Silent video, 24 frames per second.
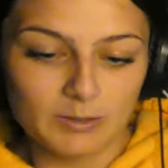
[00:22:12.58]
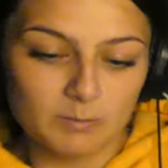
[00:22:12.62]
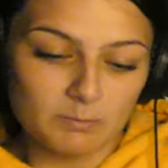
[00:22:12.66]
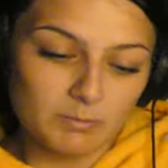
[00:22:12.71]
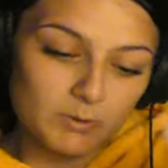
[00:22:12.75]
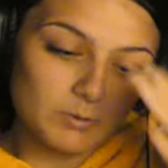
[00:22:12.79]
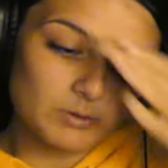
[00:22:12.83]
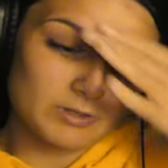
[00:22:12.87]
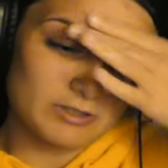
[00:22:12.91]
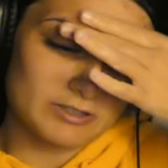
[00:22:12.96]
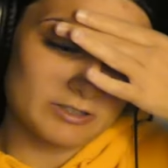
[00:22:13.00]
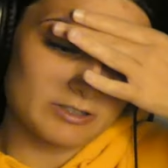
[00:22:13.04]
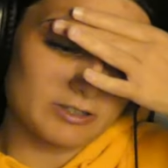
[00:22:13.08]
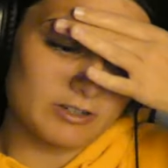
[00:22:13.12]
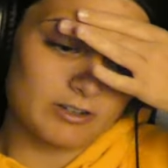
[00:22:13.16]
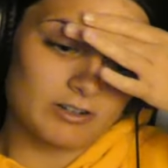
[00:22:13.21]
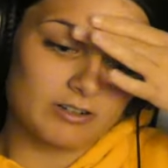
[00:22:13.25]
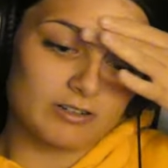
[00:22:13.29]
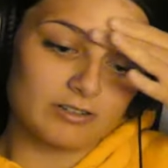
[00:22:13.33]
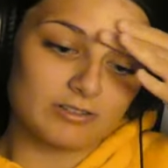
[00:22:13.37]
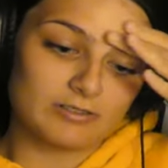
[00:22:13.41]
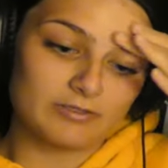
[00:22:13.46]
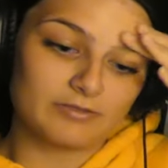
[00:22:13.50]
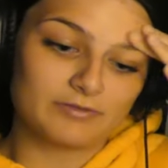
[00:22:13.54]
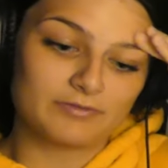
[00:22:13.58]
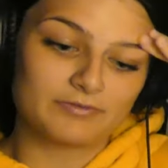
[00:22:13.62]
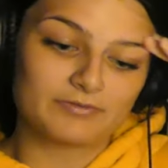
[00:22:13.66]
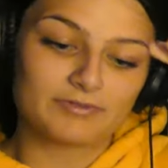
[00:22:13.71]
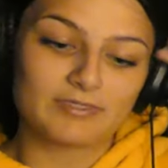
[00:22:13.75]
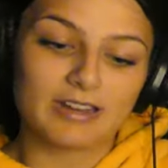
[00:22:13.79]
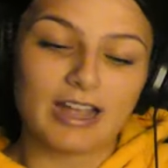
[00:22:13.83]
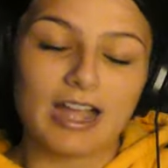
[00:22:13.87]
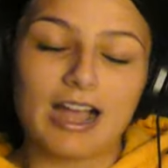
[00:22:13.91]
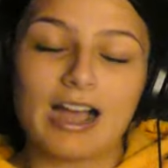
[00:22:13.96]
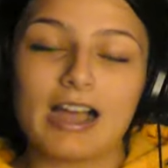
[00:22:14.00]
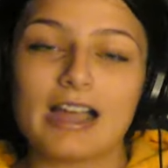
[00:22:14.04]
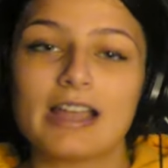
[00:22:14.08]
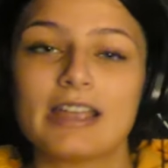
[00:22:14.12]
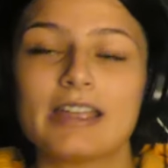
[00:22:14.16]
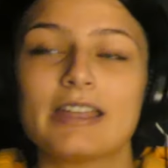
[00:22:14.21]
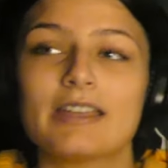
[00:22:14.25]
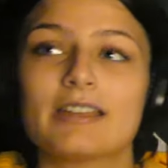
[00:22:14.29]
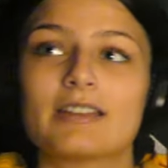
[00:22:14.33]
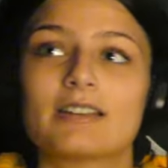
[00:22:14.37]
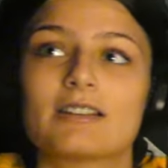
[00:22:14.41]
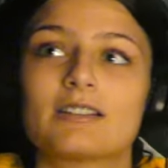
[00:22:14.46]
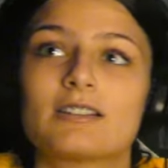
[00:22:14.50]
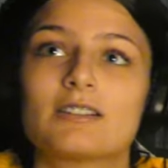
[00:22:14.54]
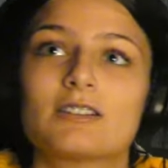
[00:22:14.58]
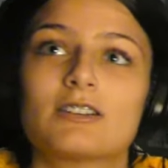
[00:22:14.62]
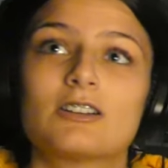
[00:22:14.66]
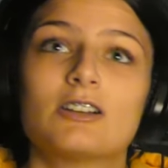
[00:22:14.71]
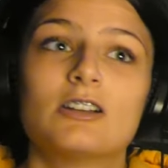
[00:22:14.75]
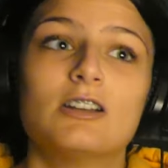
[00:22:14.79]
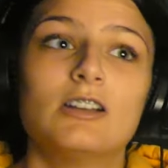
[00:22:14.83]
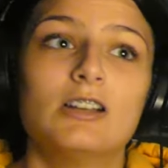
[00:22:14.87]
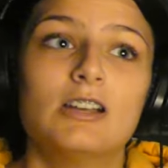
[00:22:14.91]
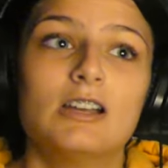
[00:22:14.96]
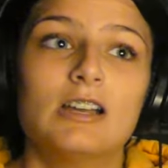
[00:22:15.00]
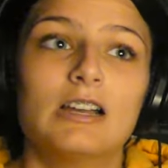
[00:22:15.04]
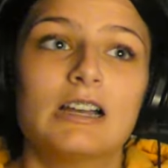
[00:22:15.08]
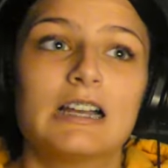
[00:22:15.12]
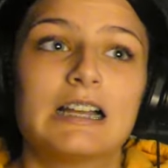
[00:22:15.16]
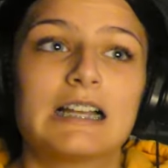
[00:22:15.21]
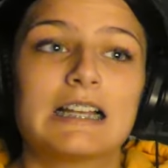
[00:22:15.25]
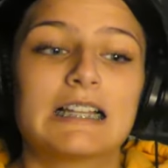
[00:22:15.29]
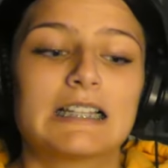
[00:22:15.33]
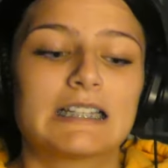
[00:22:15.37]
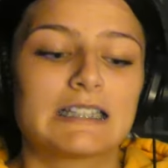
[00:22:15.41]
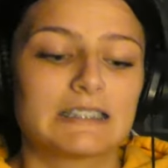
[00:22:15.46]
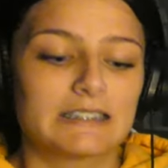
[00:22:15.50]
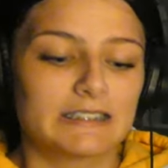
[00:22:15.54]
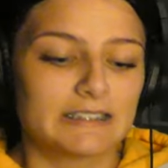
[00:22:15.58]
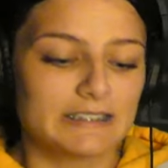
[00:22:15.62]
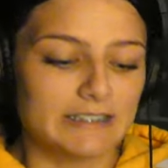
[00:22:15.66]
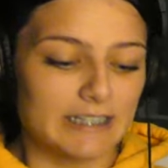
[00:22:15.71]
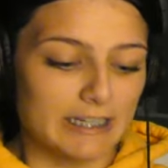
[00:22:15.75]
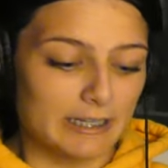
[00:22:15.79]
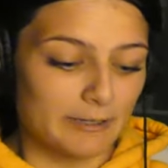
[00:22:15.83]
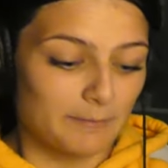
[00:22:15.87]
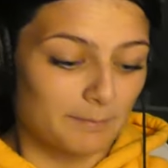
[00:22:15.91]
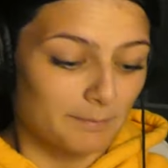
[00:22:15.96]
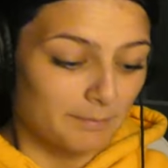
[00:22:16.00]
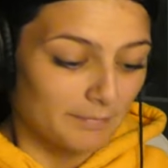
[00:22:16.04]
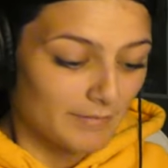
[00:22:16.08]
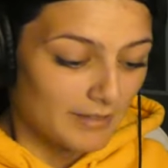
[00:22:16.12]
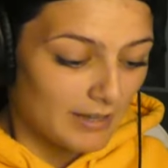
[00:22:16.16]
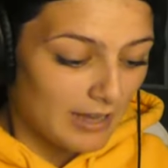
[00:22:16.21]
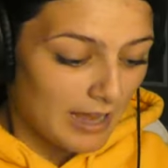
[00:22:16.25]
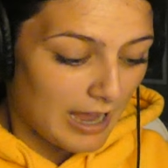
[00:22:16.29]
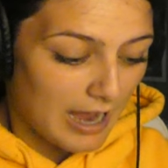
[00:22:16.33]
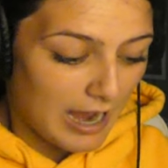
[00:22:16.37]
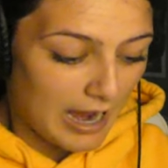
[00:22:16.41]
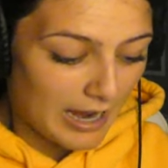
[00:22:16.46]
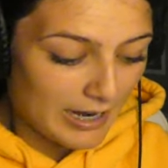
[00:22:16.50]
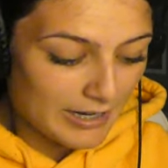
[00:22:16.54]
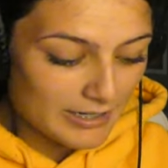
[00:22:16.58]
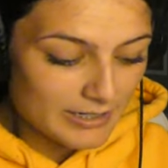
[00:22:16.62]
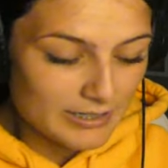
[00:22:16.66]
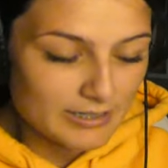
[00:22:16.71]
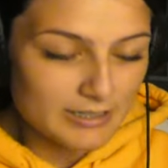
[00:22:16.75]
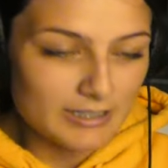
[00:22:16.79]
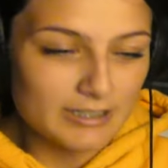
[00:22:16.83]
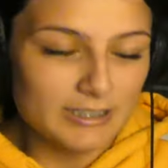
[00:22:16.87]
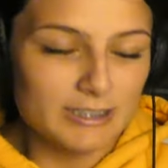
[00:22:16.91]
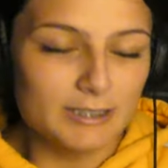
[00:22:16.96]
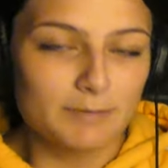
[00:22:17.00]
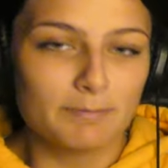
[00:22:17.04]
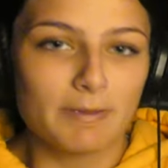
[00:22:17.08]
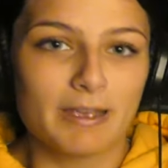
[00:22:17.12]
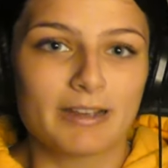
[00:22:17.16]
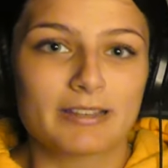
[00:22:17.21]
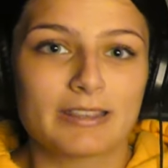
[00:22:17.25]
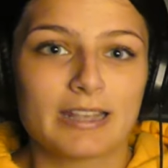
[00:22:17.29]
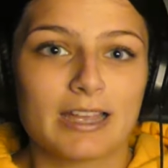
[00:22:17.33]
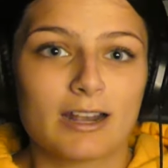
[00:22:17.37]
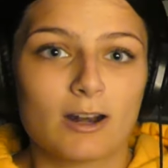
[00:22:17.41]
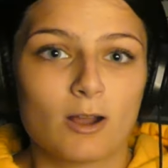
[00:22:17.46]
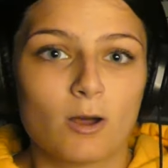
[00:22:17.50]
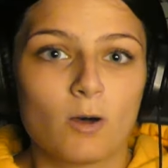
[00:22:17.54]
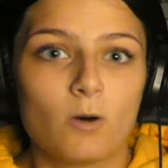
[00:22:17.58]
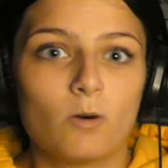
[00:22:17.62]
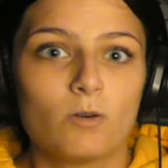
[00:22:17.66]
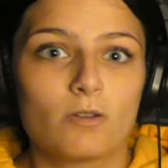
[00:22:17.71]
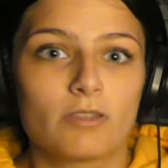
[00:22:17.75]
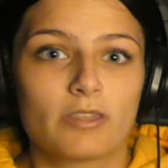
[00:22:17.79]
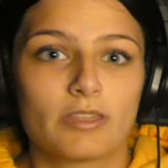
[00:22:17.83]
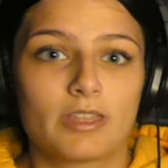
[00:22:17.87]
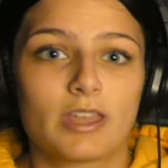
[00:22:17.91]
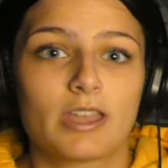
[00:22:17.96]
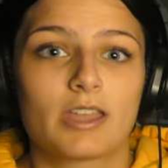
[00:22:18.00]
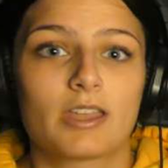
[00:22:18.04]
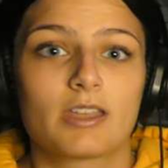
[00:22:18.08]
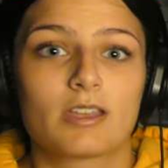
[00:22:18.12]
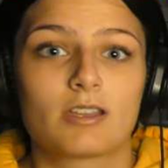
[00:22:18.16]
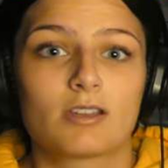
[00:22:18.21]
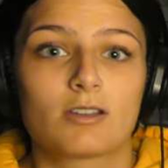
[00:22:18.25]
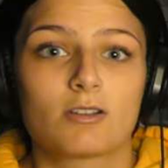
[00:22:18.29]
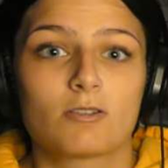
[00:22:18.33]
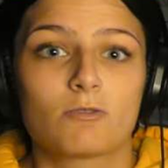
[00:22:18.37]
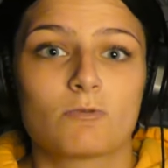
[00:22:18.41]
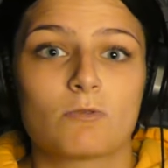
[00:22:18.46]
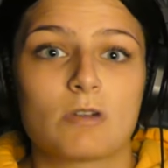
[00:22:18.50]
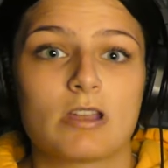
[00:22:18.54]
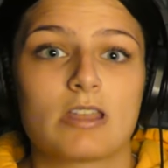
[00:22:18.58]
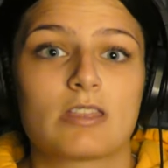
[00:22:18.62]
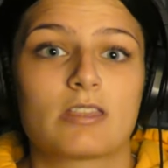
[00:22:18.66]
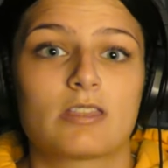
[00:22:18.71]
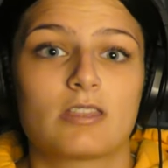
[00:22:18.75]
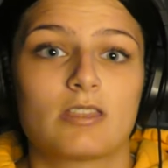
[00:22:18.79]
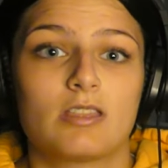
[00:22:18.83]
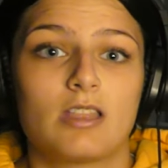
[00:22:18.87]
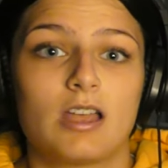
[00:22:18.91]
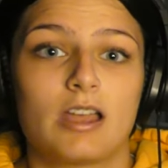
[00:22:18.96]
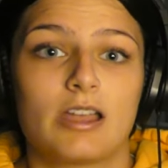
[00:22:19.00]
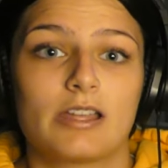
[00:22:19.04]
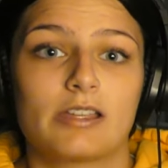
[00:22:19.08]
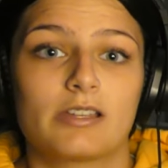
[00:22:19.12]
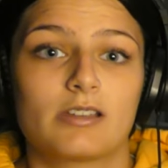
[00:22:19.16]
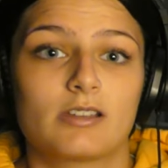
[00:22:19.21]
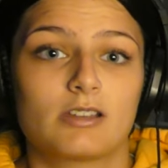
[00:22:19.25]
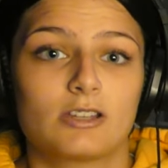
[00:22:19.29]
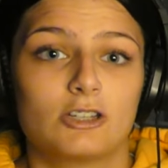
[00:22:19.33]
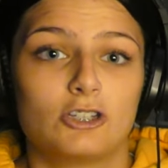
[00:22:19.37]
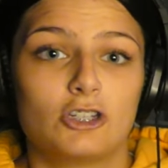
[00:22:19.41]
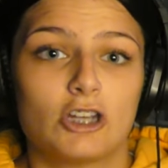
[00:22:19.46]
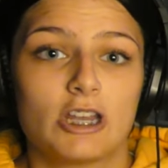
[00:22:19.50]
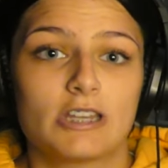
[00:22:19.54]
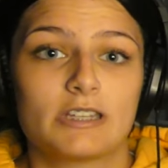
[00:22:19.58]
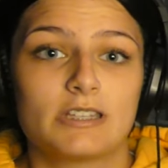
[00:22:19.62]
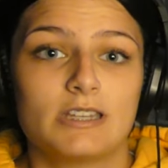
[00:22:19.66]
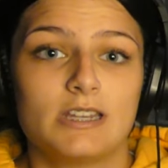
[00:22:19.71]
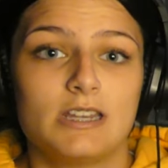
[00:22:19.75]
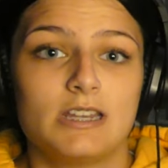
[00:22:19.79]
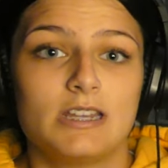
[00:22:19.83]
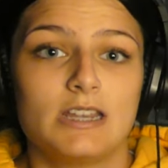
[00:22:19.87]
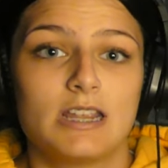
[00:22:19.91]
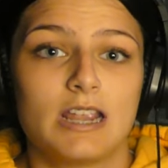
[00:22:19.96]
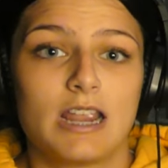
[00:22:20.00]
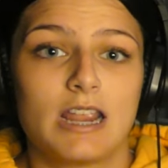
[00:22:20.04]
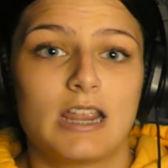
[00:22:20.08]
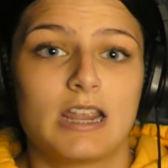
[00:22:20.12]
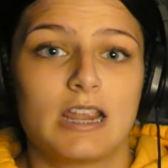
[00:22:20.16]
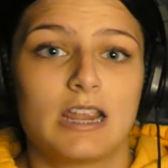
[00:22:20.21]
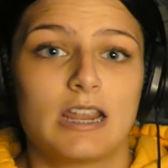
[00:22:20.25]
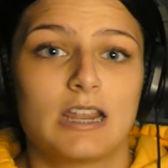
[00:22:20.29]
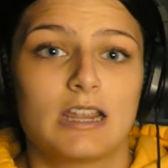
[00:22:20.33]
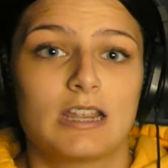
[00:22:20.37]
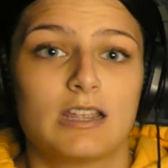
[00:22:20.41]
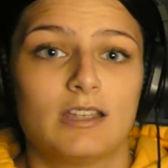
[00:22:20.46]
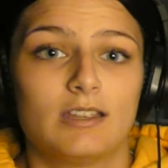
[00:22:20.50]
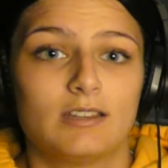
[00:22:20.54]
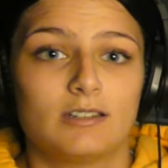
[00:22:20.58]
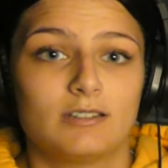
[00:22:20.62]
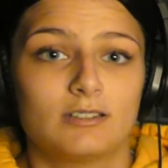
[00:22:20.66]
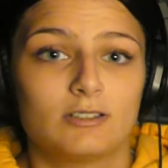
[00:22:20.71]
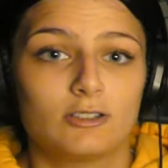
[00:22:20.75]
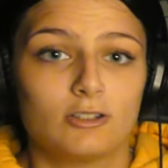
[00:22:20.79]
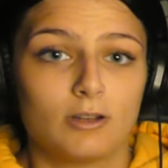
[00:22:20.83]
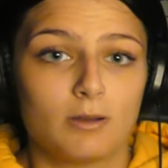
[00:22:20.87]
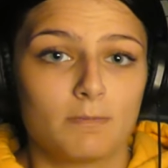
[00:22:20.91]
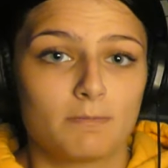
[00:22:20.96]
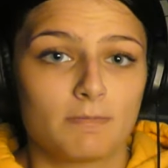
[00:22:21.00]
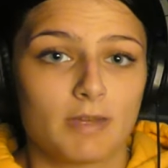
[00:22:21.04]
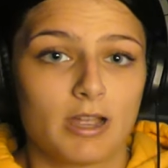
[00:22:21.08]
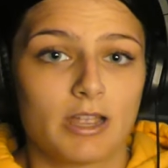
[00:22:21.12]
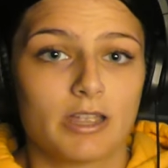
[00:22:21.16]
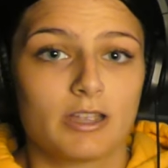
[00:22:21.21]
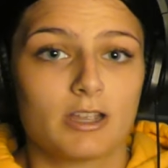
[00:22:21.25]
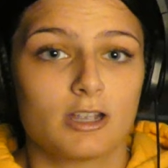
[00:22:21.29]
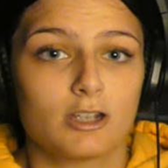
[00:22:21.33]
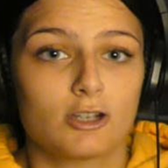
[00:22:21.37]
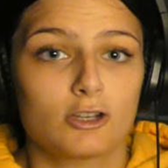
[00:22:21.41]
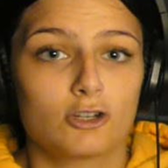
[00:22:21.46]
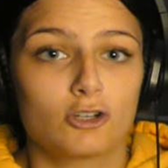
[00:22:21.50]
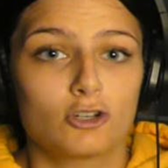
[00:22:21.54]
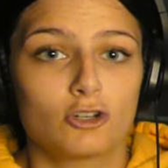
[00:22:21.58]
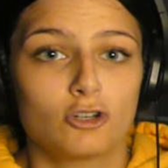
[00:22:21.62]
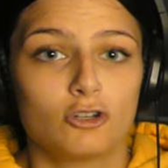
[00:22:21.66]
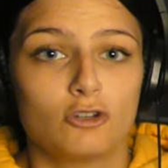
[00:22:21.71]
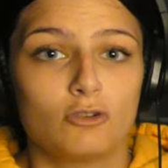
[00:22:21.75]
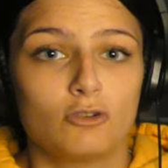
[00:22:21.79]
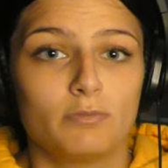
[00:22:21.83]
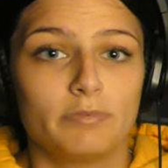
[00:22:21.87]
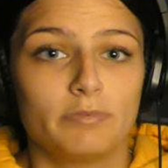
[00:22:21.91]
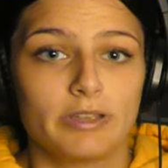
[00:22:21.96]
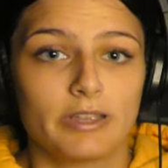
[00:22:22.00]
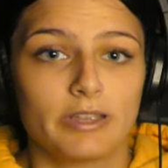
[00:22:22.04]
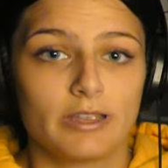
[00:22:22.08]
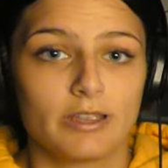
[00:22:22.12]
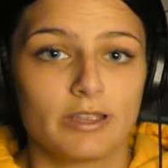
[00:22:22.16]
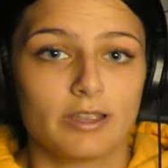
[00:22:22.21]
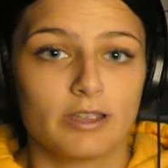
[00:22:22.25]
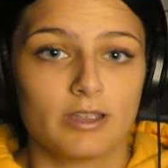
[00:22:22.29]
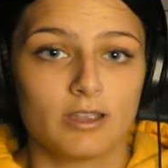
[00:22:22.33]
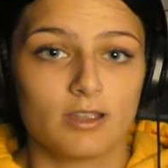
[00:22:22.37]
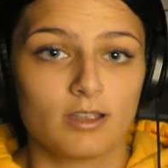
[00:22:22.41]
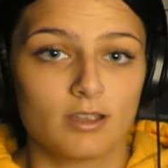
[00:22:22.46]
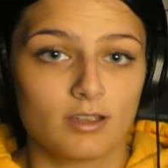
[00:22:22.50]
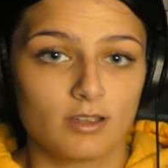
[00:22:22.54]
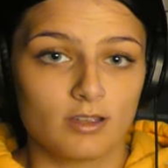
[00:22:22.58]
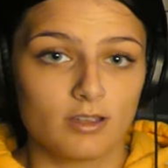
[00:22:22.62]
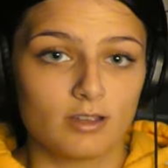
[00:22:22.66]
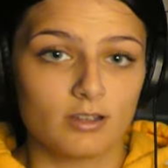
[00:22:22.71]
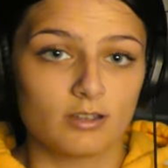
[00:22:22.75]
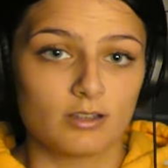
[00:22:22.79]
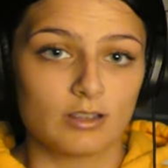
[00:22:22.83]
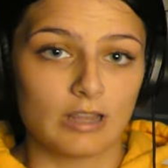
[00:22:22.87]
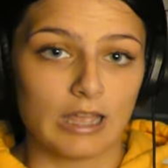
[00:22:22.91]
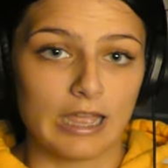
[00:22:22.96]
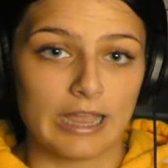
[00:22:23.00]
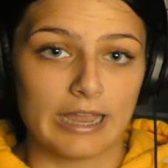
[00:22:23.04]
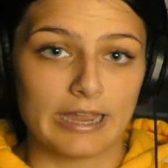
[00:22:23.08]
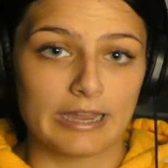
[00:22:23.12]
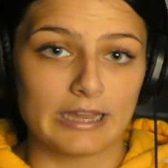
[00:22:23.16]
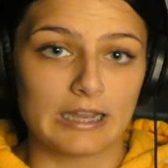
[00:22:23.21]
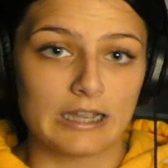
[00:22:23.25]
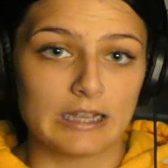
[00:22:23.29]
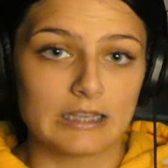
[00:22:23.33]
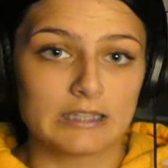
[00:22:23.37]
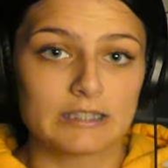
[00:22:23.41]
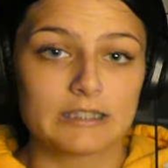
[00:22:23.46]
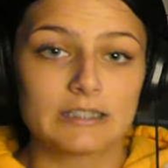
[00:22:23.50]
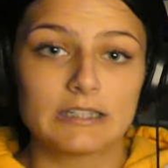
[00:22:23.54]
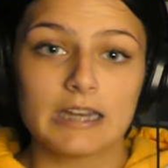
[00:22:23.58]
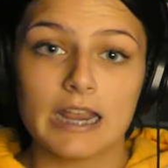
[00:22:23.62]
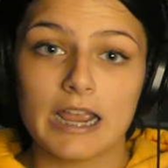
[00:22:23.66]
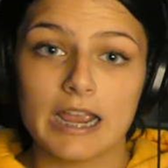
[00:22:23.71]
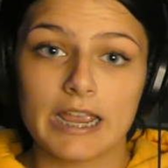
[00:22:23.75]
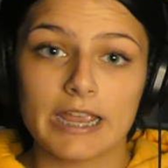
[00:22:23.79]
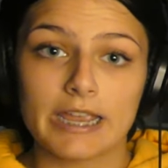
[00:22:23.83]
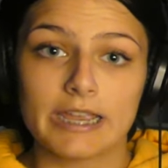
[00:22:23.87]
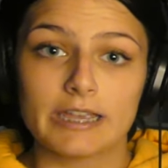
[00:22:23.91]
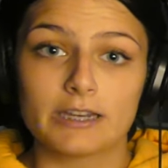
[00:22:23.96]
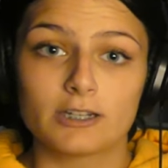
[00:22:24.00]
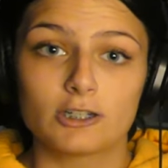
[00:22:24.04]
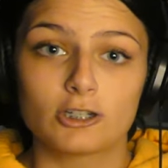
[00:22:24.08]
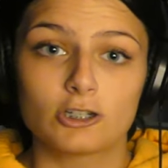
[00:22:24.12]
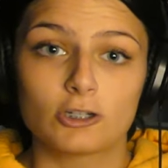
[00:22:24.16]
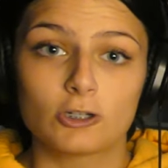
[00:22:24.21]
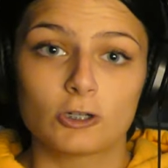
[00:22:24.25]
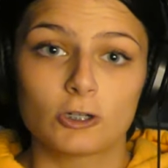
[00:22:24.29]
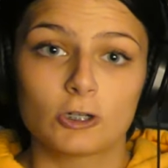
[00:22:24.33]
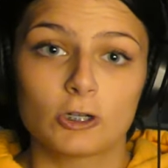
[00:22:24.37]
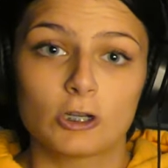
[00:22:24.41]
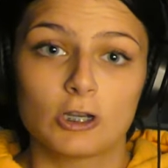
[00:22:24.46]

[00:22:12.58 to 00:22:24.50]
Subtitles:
But what's it called? I didn't expect that whole thing with, like, Jesse and Mike to be, like, staged.